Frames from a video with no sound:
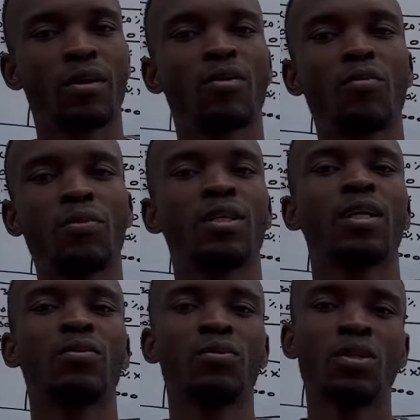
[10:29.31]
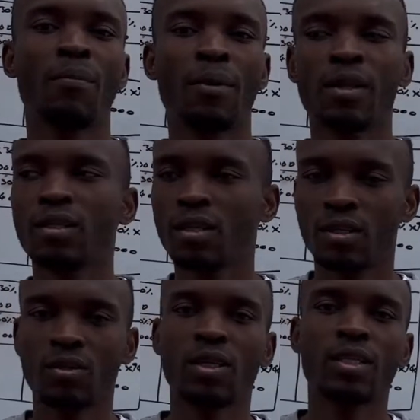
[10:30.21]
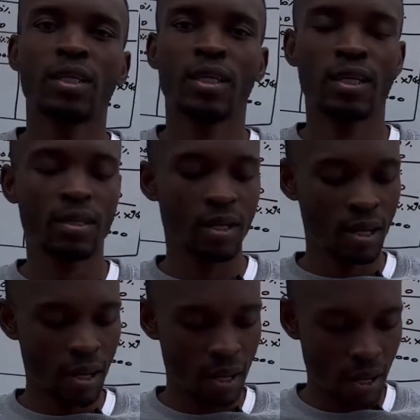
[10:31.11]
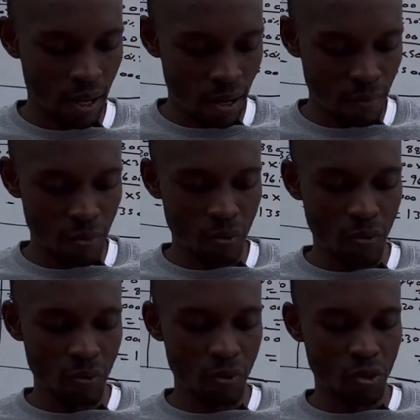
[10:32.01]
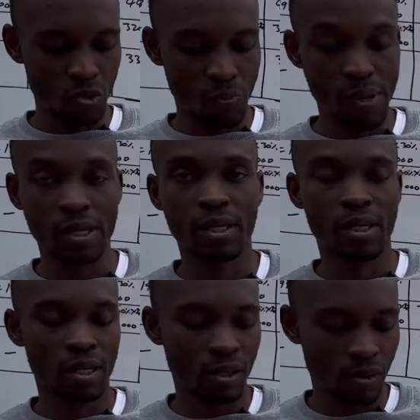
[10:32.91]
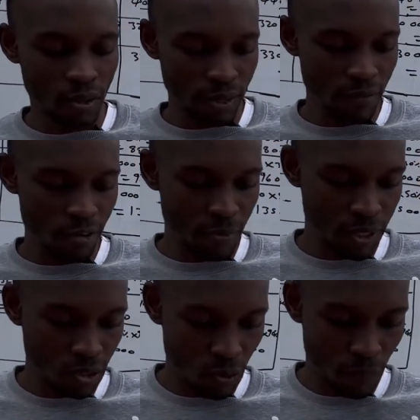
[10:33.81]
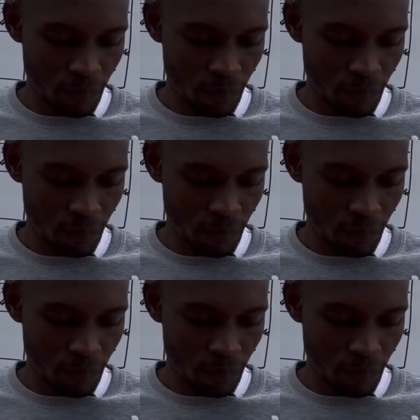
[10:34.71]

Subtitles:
Communicate with your parents so that they can help you to pay. Okay, 4.2.